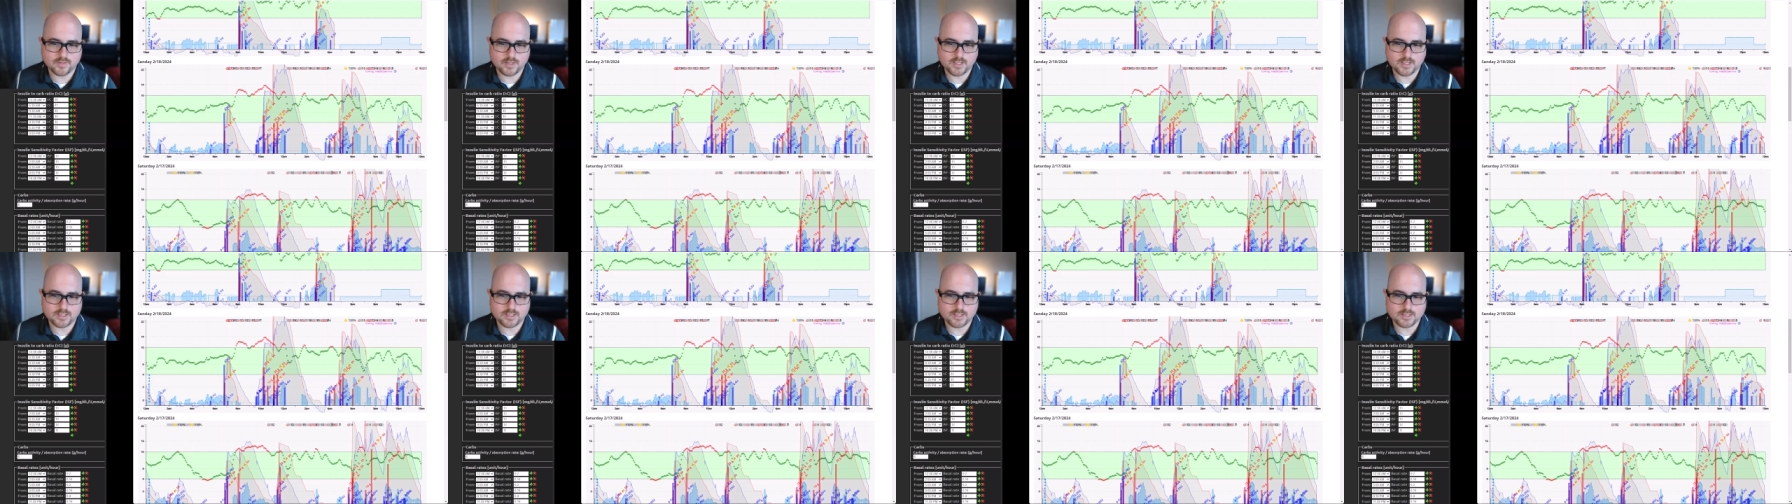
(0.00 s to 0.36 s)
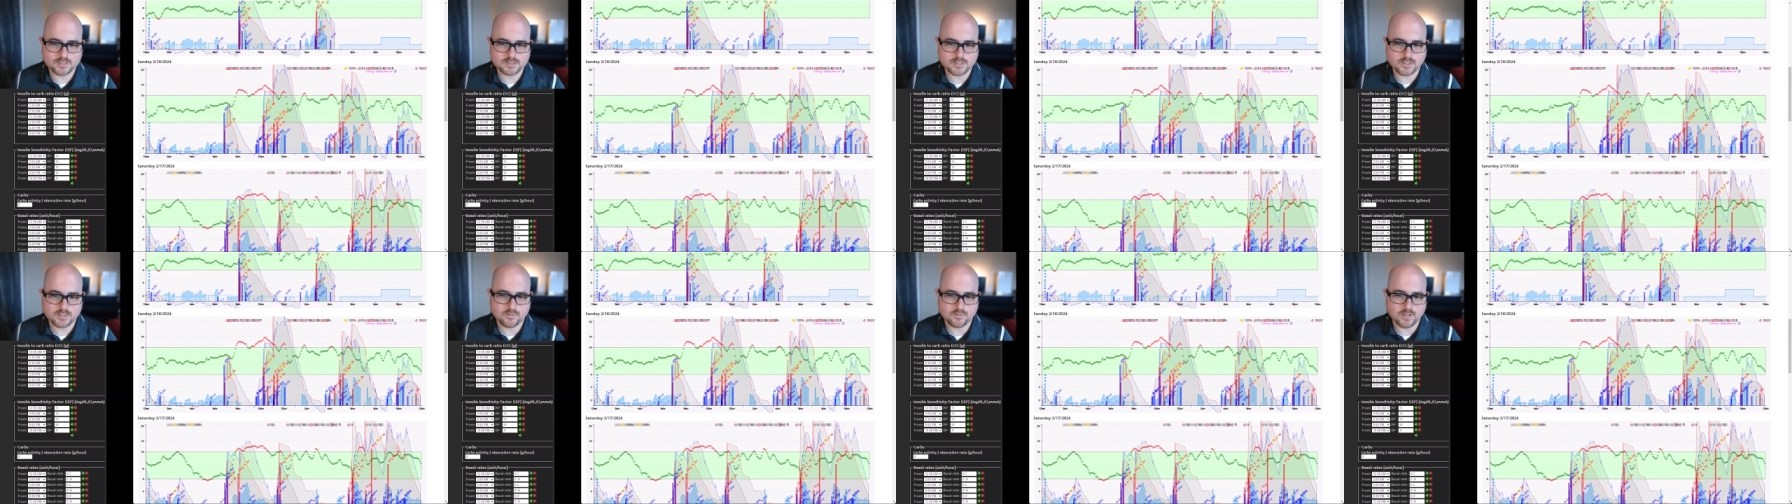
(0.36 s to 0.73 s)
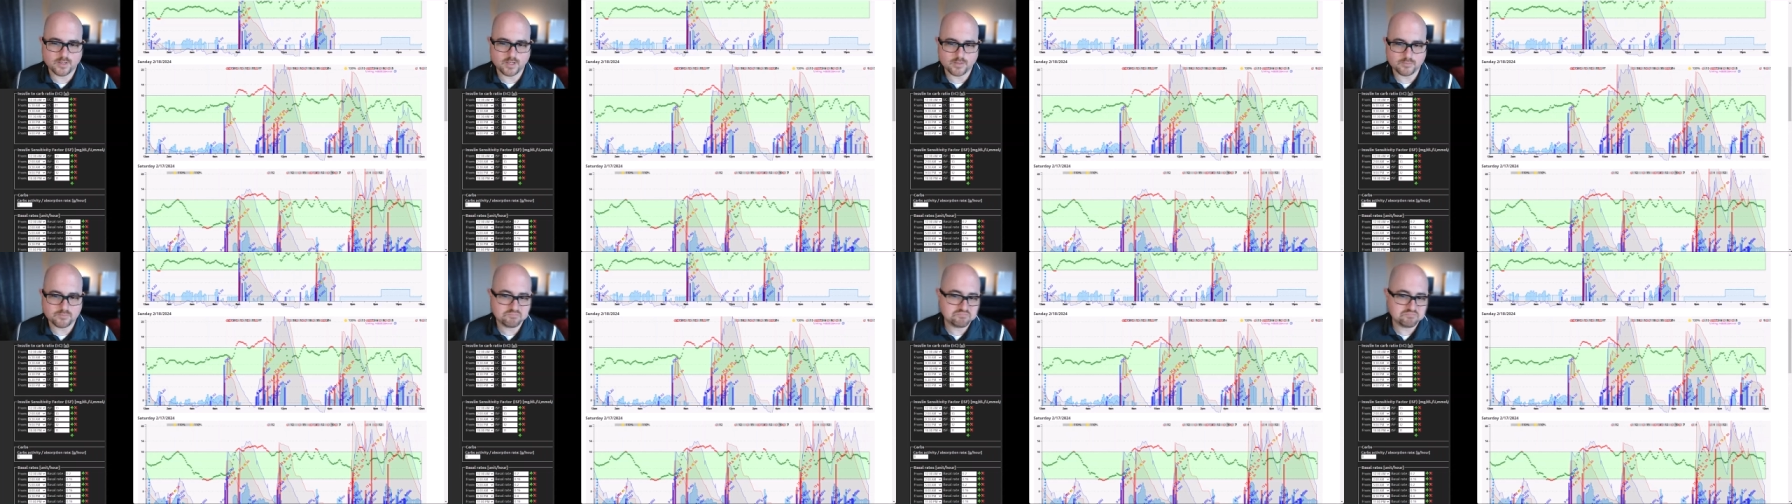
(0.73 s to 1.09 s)
and he does go
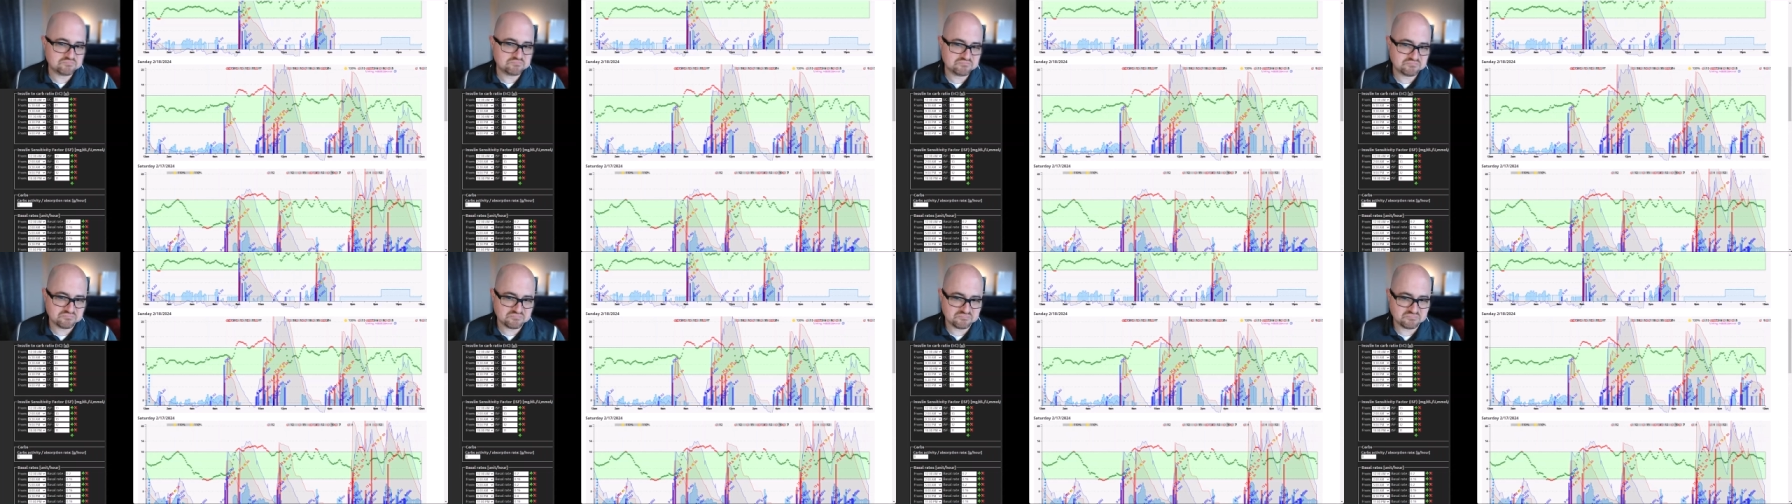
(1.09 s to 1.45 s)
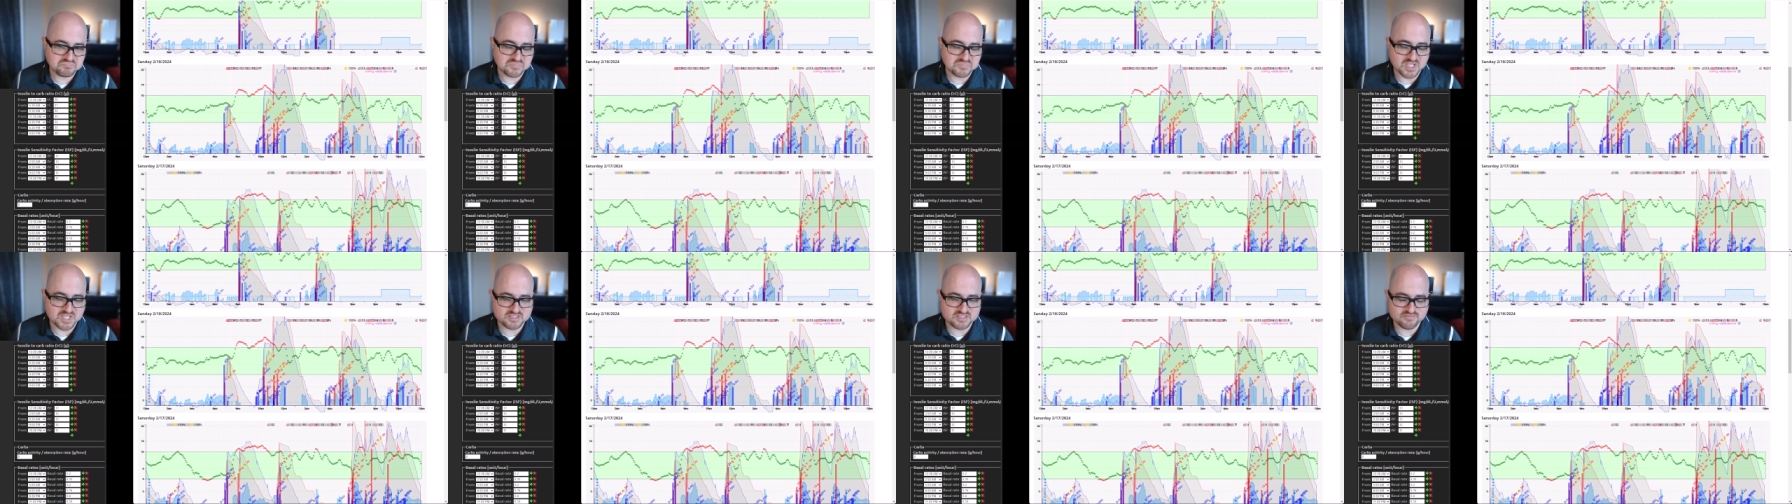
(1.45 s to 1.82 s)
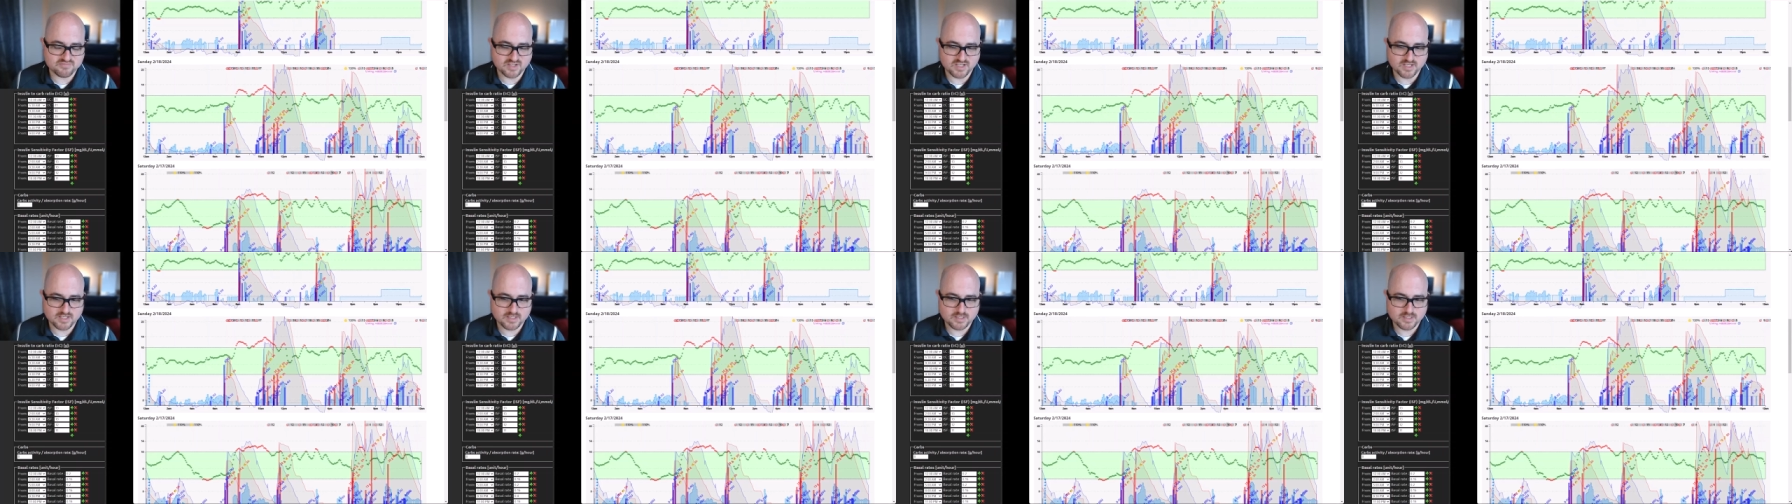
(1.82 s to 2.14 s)
up. That's fine.